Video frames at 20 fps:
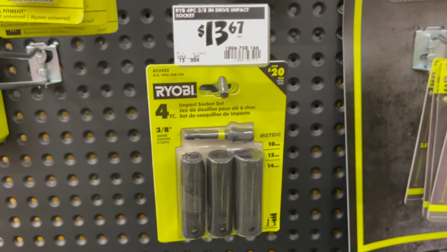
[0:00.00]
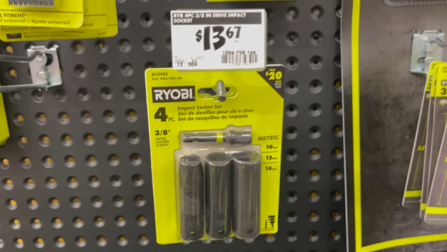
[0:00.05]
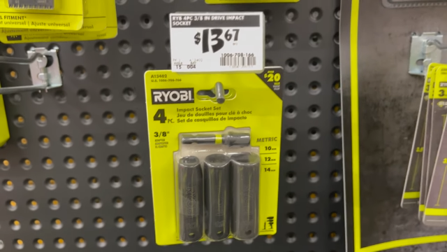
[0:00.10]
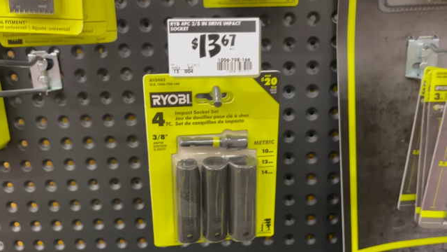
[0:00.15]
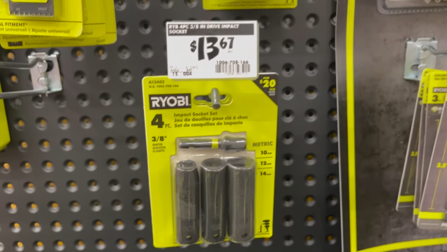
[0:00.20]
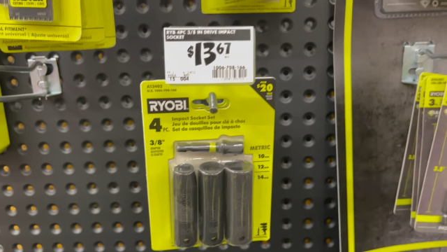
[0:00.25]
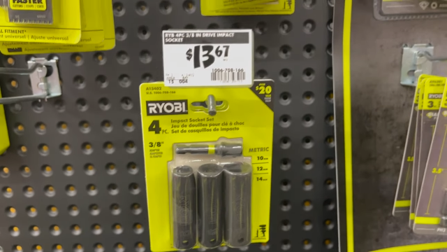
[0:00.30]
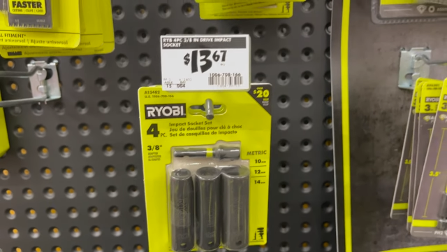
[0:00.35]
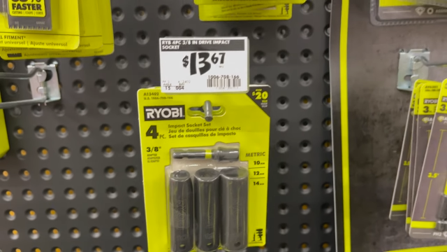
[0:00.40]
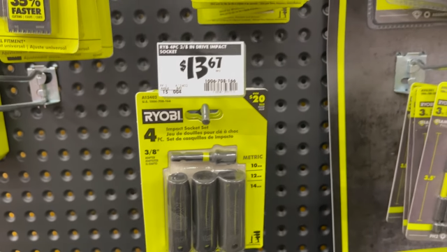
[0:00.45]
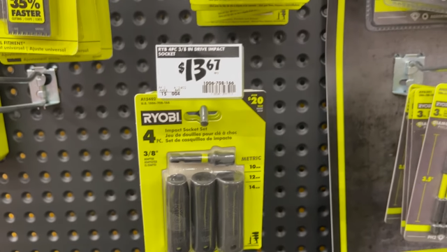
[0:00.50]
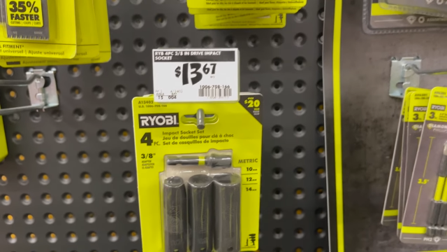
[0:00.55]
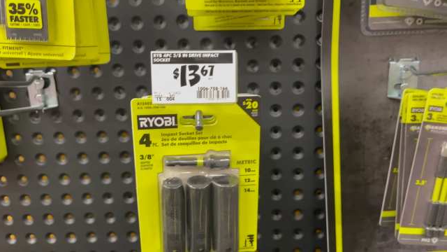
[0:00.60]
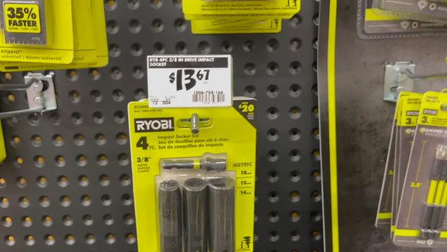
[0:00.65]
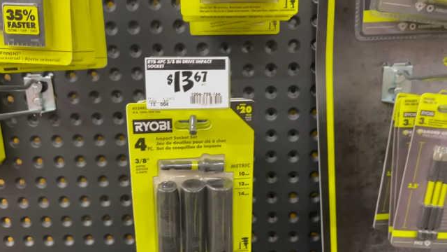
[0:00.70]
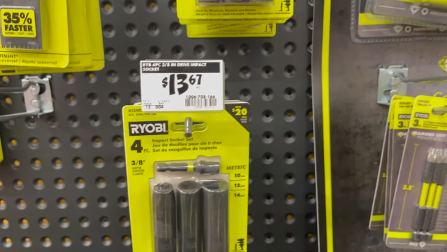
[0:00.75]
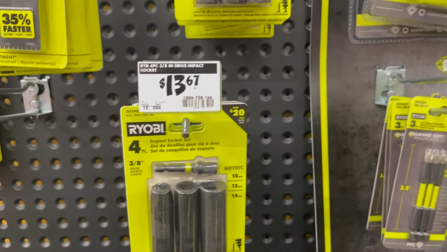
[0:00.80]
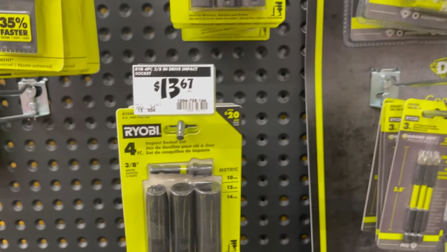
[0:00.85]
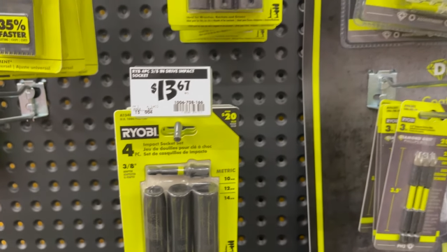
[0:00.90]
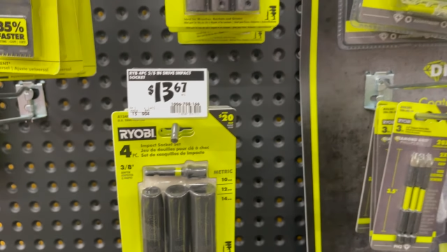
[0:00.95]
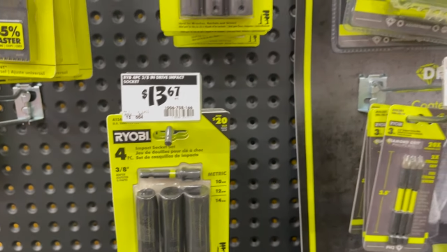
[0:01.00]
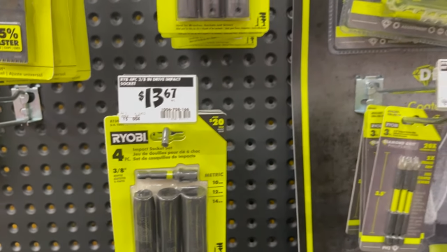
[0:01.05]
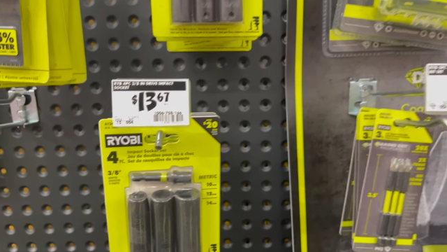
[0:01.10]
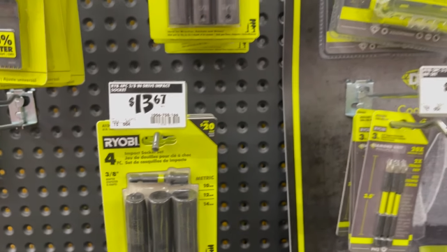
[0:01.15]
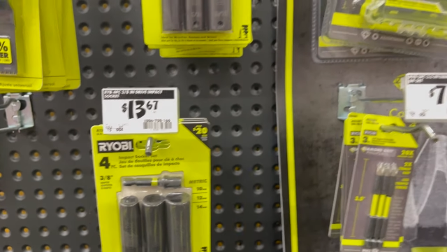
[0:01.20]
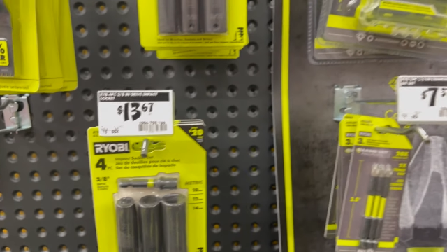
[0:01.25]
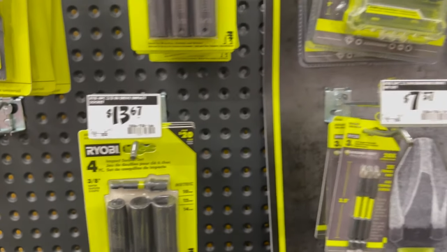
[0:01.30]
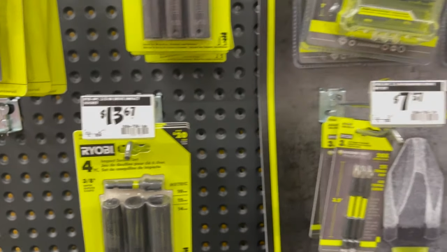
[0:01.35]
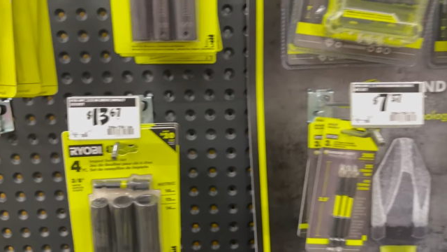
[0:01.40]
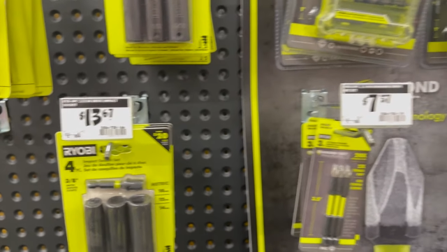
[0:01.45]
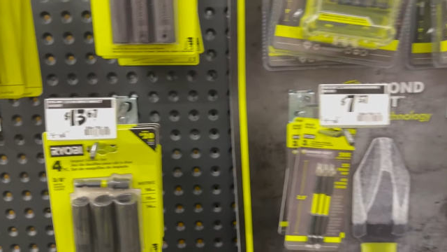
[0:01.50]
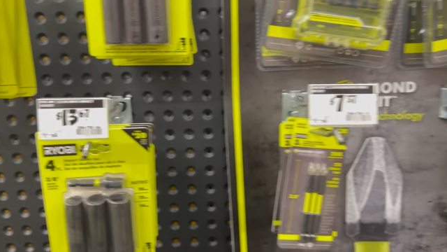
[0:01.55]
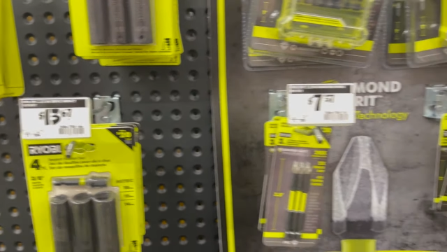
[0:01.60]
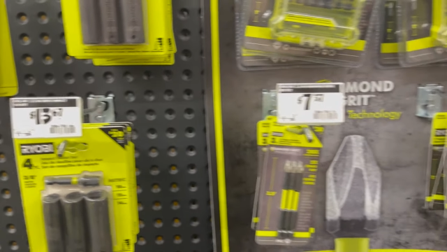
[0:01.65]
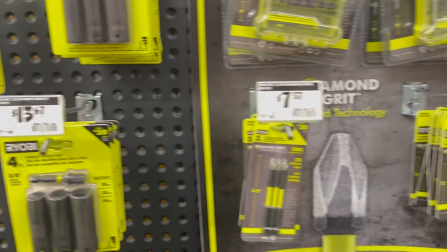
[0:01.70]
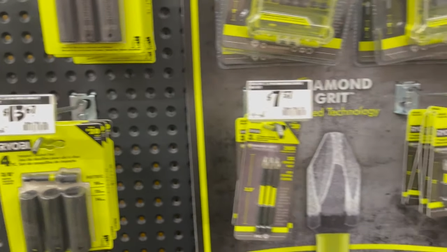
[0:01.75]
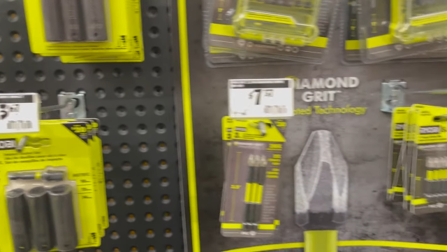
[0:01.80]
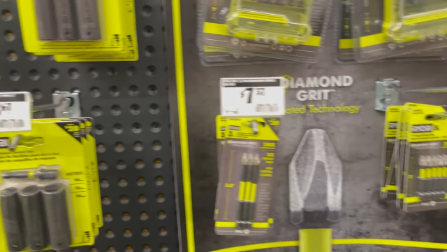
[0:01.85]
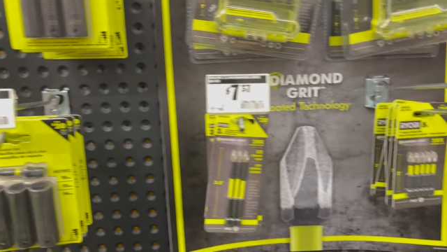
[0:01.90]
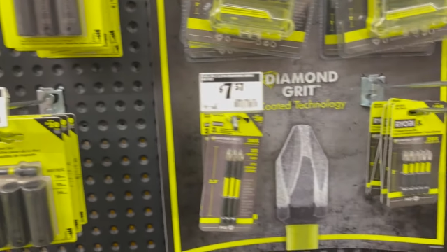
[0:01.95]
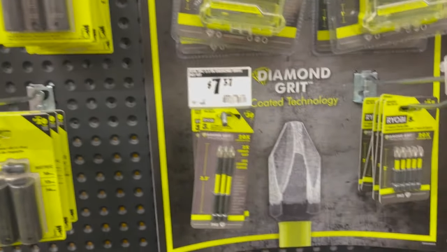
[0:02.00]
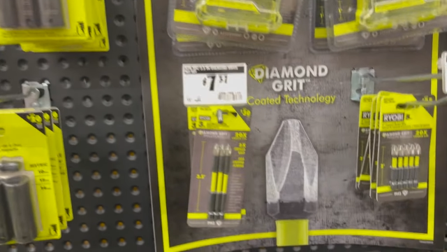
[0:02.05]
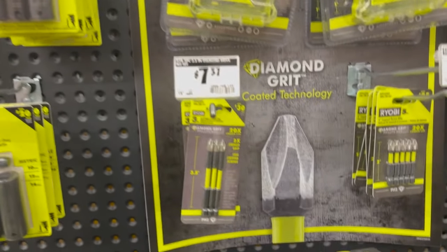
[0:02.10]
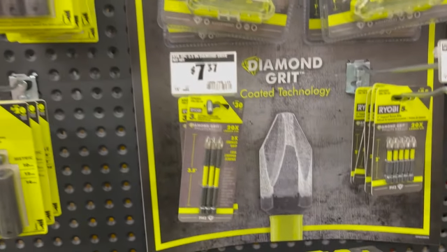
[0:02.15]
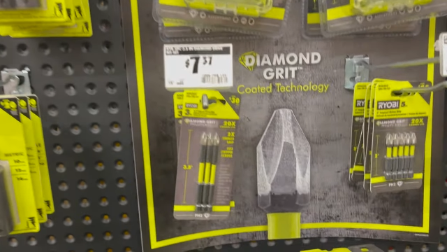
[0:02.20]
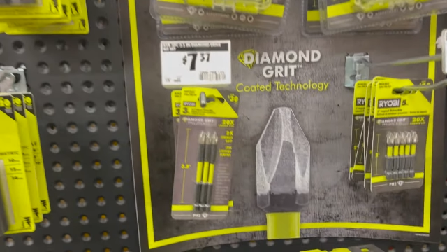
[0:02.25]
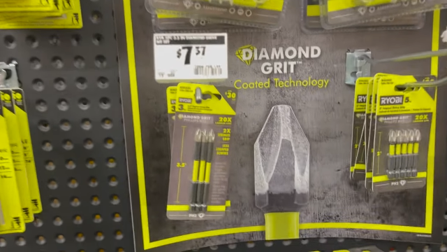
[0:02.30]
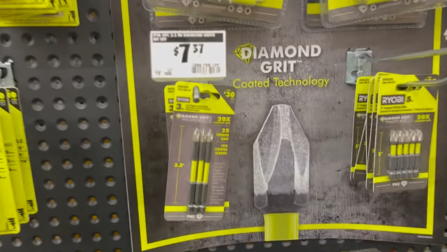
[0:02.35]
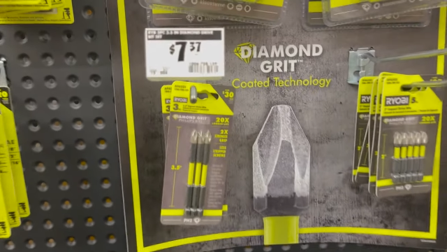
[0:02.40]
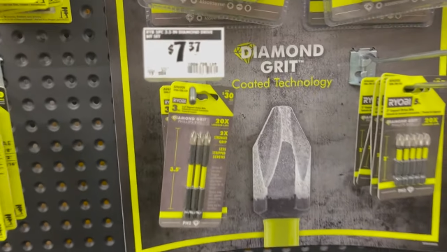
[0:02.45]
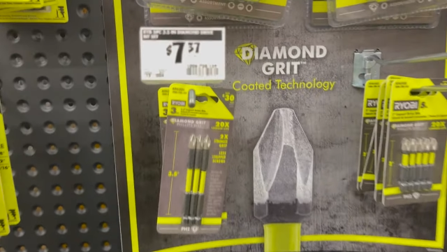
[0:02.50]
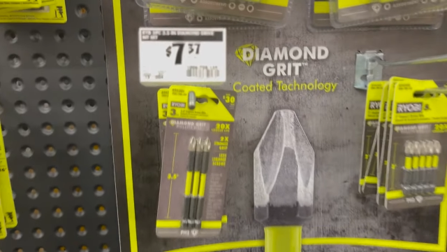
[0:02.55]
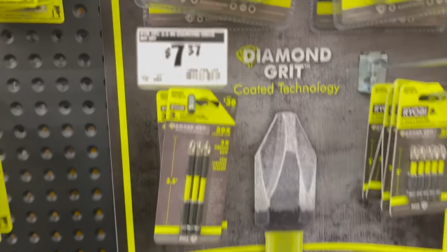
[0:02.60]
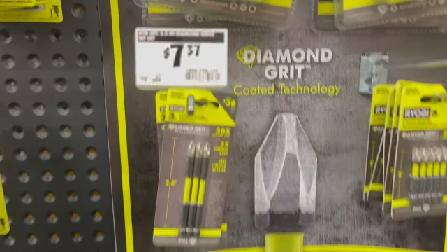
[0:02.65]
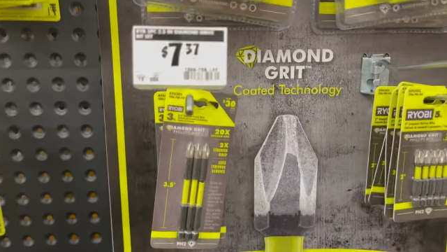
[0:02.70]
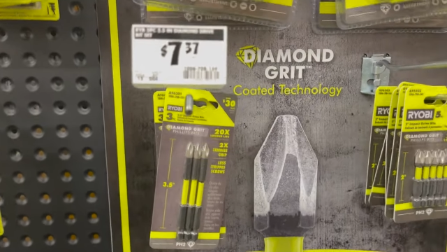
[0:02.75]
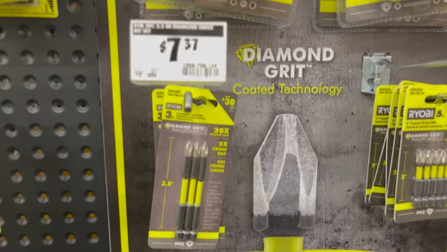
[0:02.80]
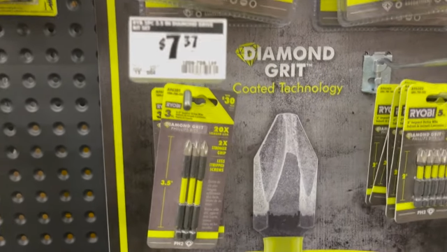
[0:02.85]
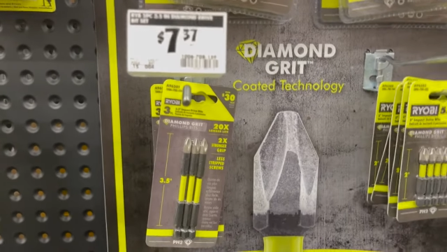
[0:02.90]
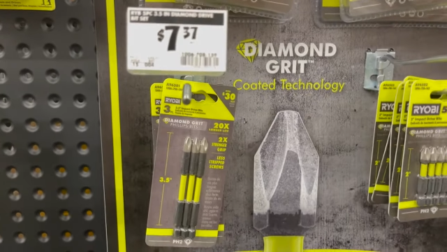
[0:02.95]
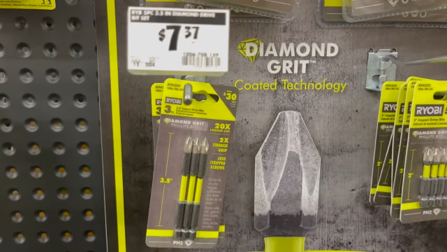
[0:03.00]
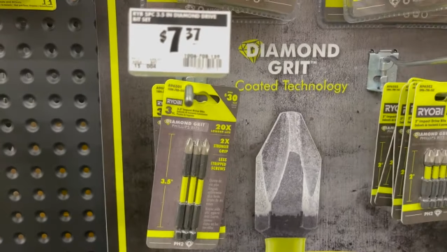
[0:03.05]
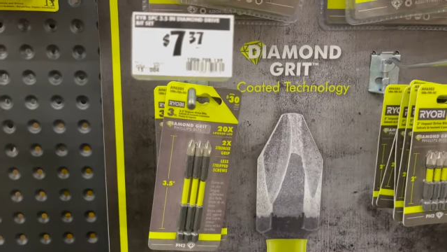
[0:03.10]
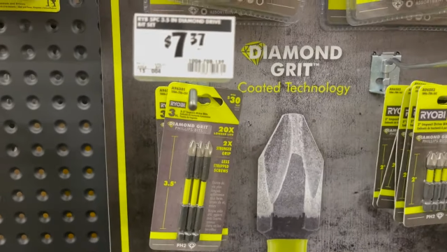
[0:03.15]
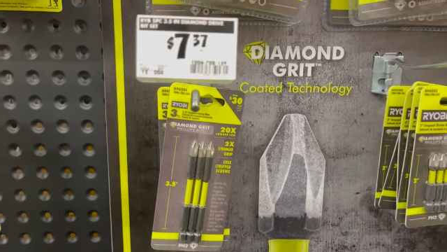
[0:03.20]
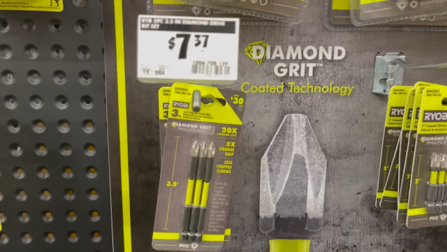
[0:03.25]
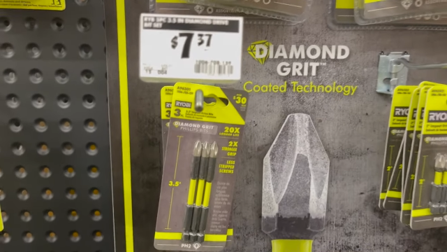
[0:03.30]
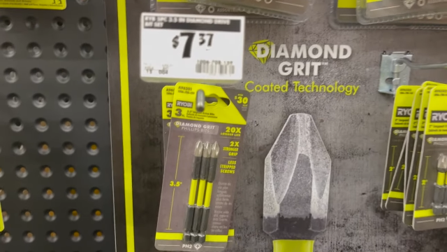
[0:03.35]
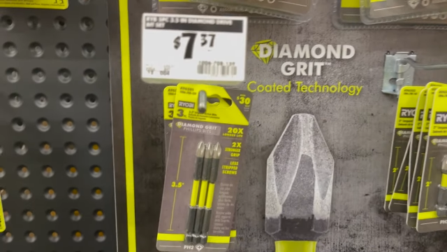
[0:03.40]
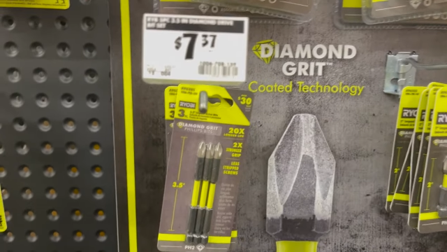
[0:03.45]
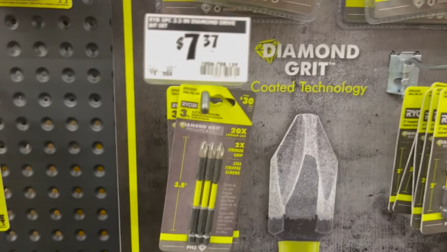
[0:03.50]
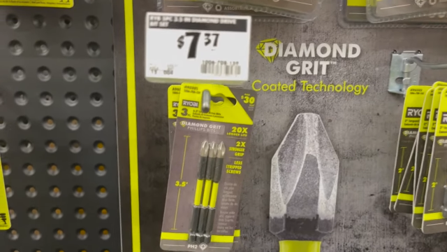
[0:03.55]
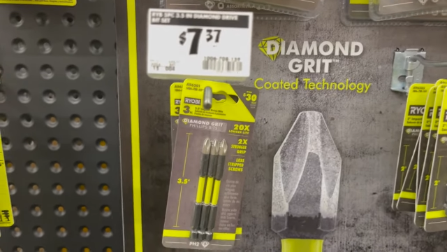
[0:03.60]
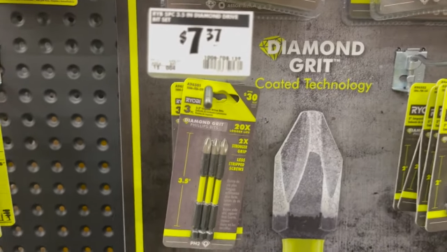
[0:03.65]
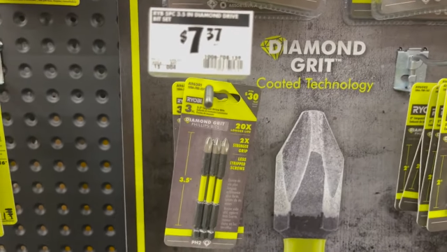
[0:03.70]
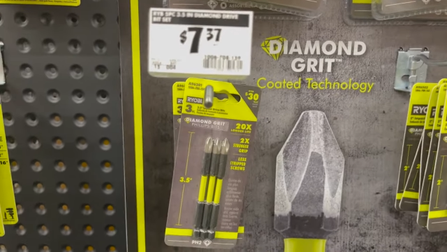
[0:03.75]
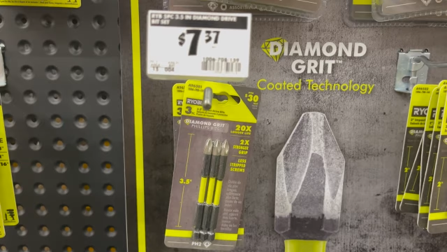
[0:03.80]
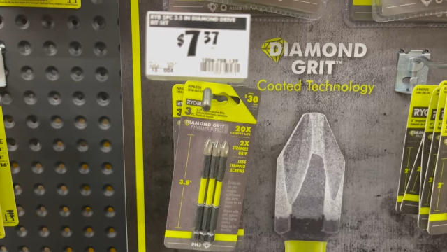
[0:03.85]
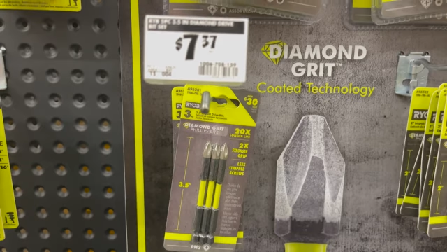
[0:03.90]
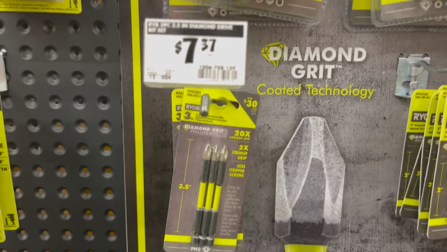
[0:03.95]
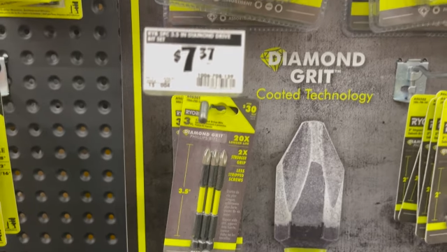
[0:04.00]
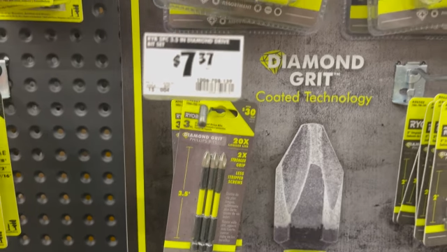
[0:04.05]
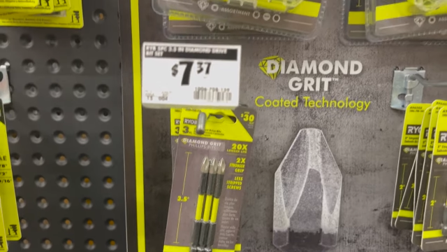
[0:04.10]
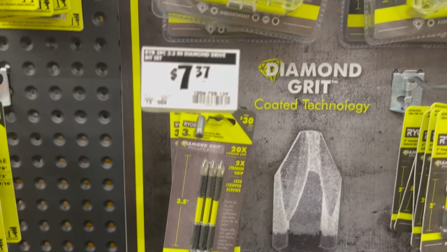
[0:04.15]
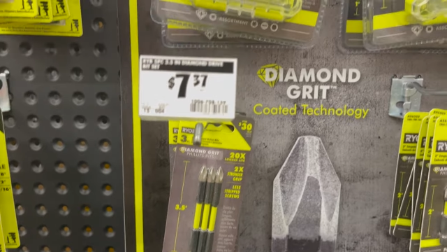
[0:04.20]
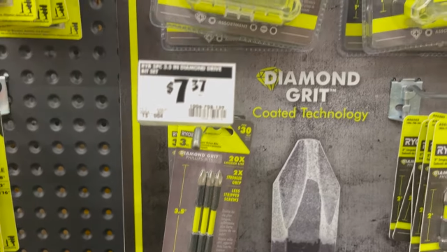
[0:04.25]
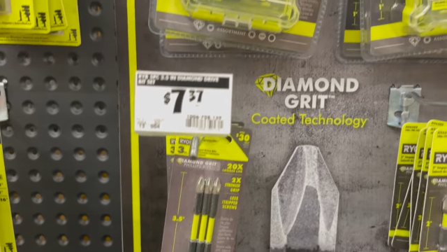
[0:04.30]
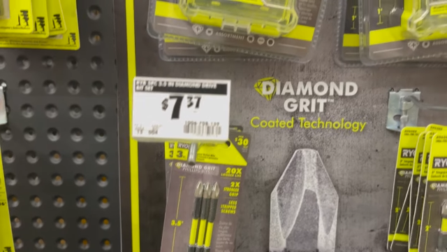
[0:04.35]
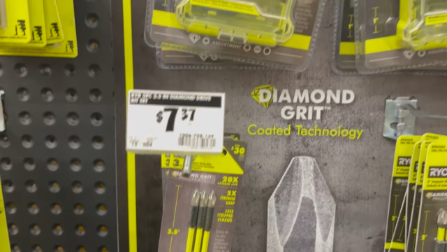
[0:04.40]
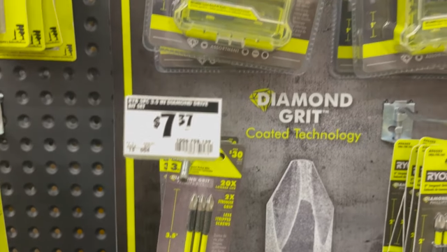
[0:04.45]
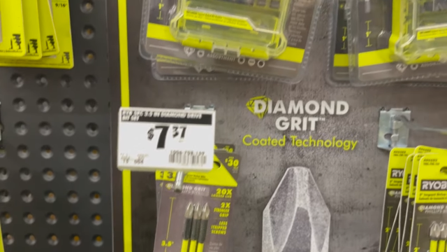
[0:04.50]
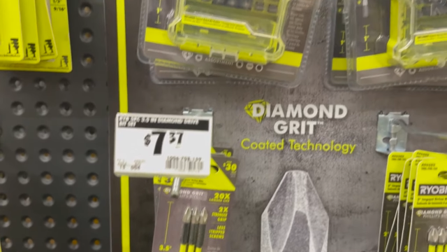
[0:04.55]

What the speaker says: (no speaker visible)